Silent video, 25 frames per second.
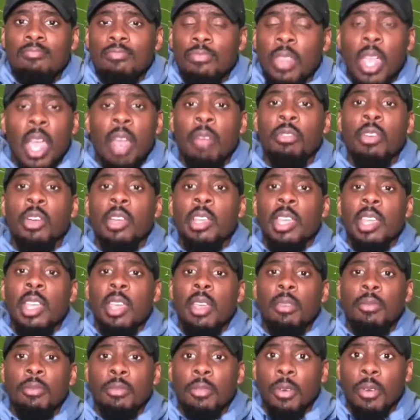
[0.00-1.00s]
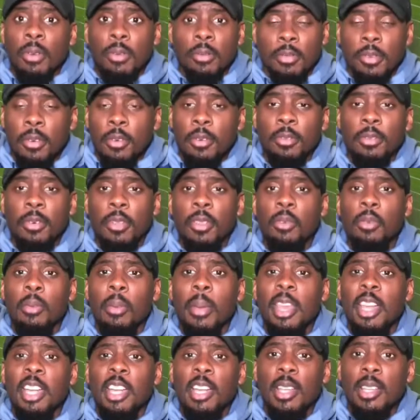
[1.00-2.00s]
ever again for the
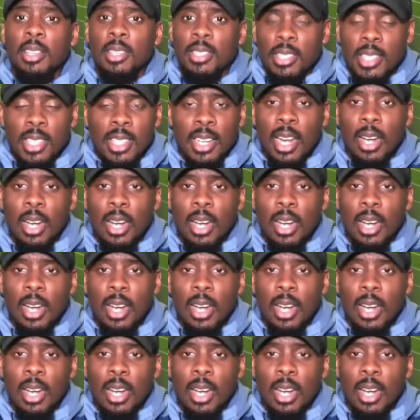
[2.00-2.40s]
remaining of the season.